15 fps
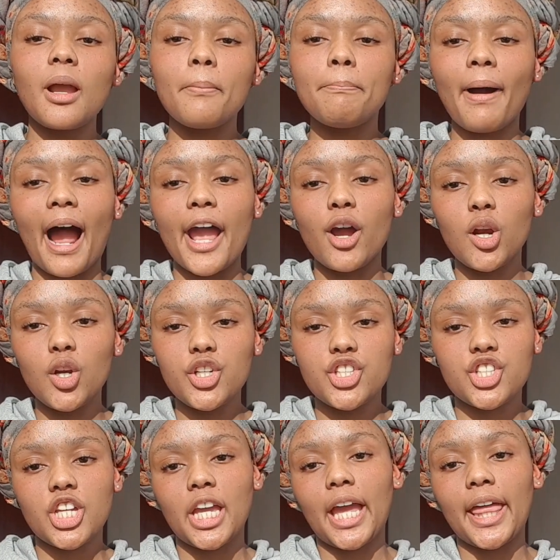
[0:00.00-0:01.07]

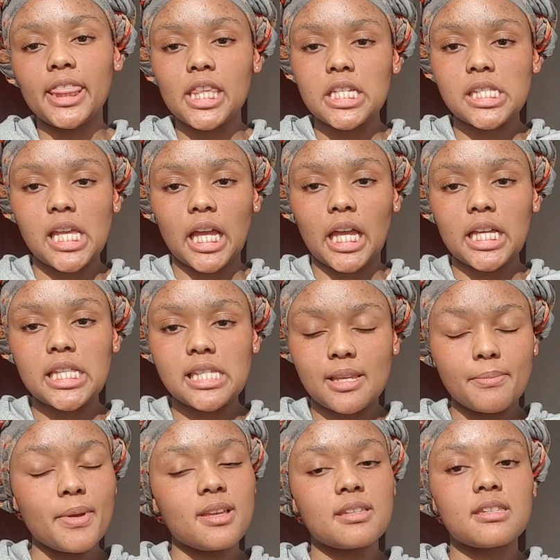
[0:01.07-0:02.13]
biology in the second
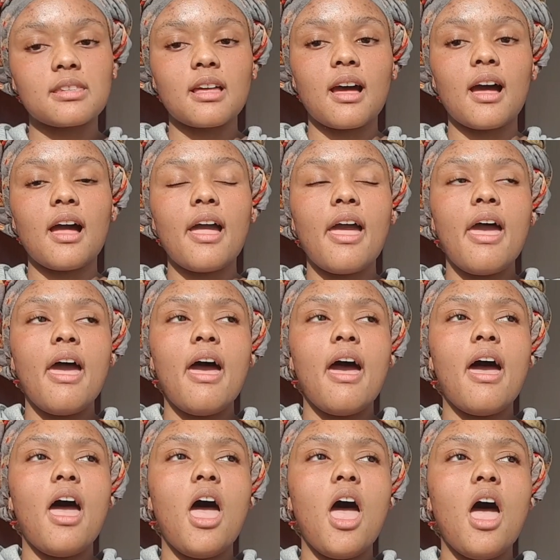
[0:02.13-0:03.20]
semester.
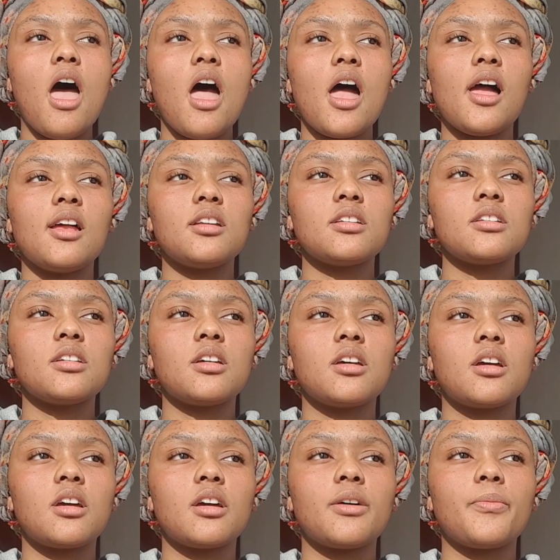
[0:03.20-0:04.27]
And
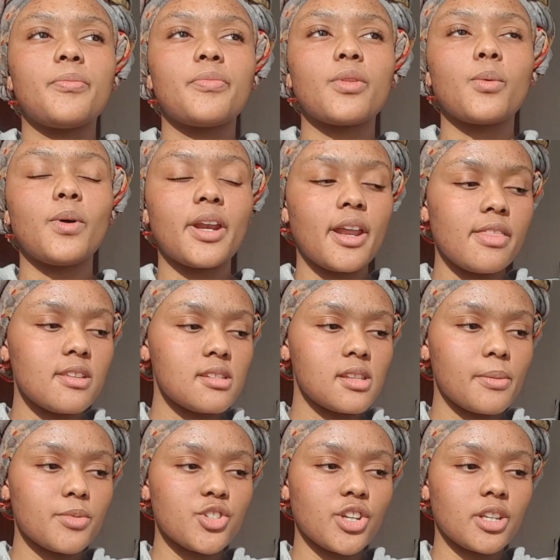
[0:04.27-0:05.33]
what other
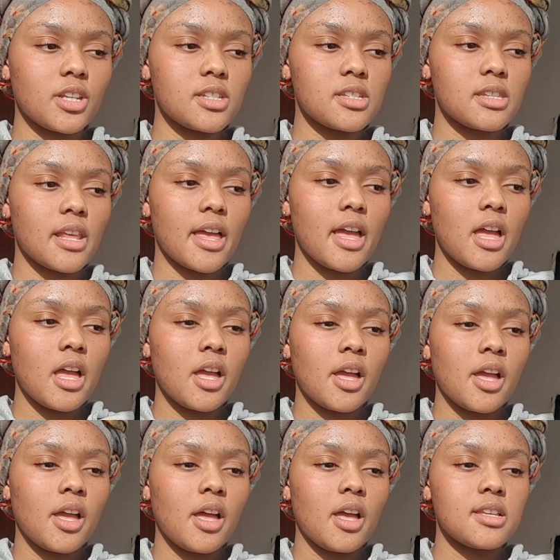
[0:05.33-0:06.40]
subject is there?
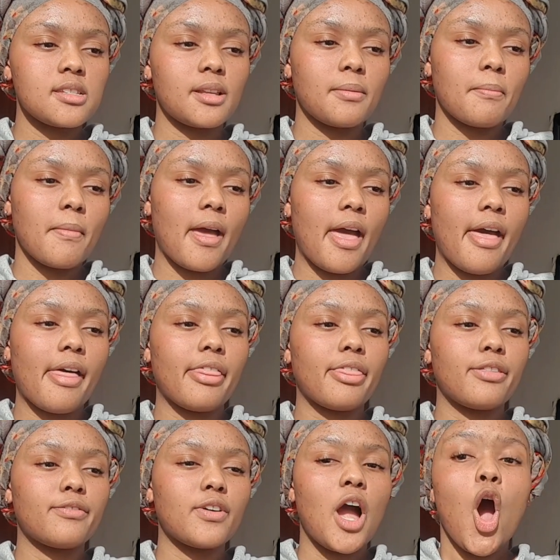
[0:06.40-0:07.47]
Is it math?
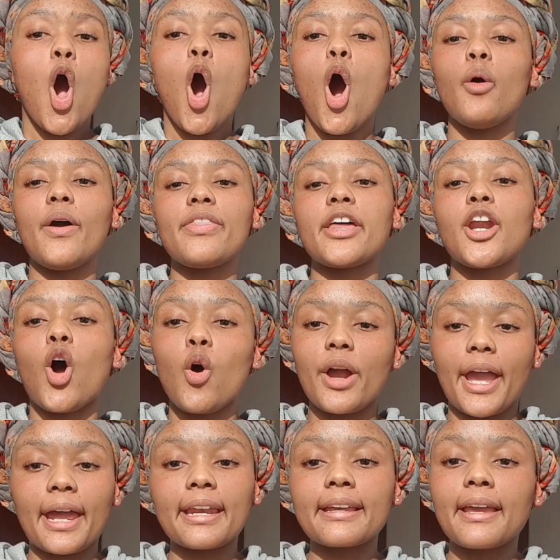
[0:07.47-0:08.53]
Oh, and then
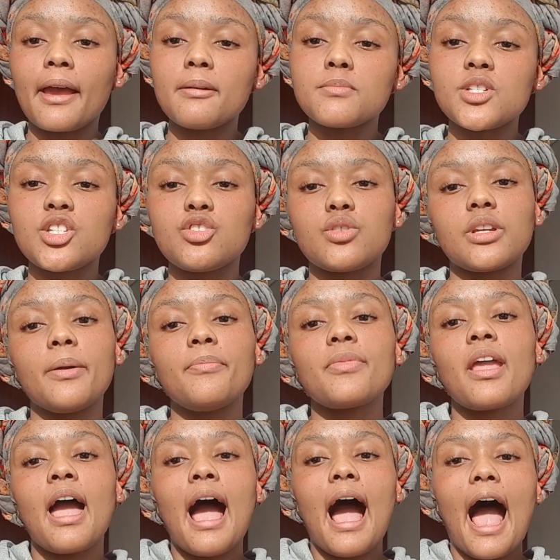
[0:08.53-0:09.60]
organic chemistry.
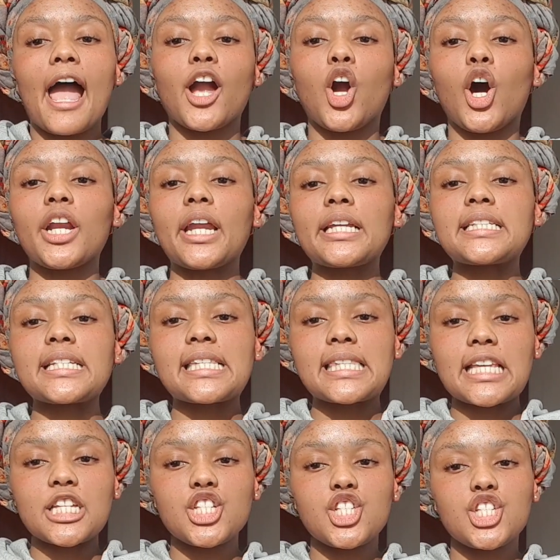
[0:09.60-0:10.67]
I got a
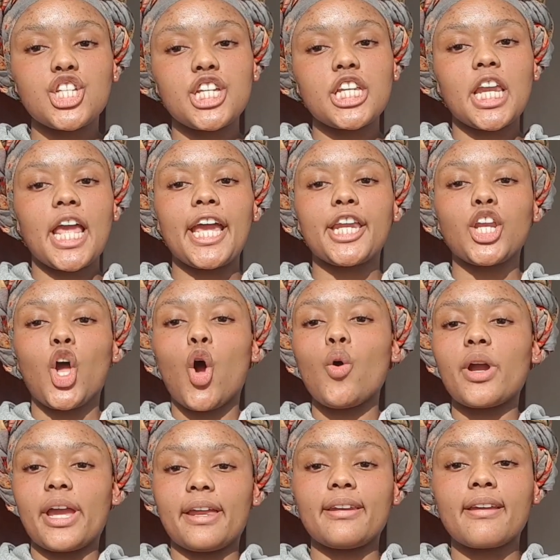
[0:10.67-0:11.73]
distinction in
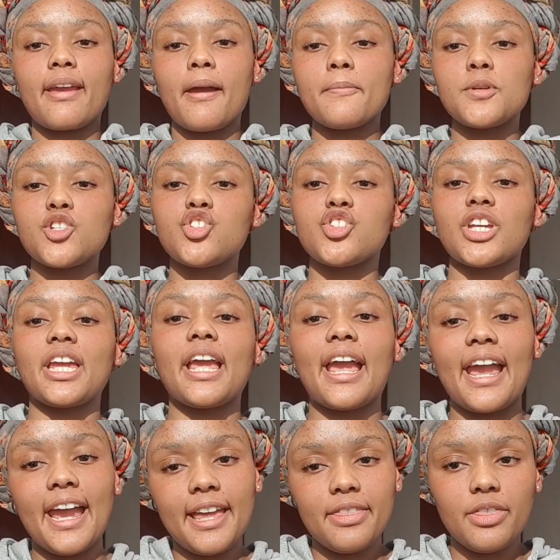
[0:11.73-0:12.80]
organic chemistry
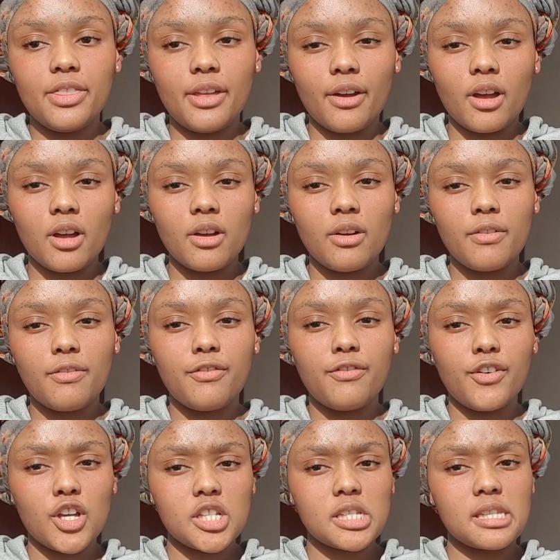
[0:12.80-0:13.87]
in the
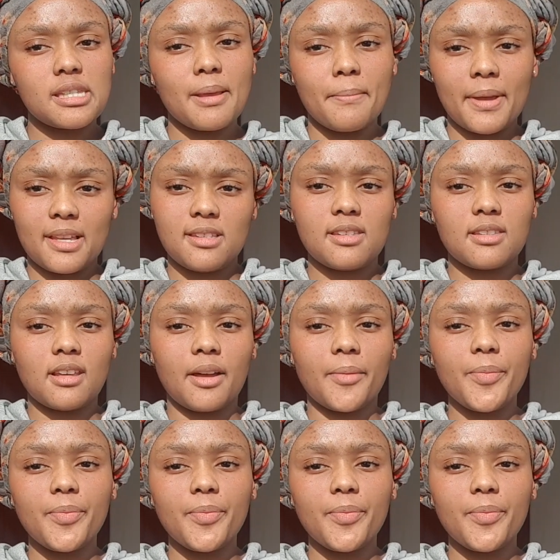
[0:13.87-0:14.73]
first semester,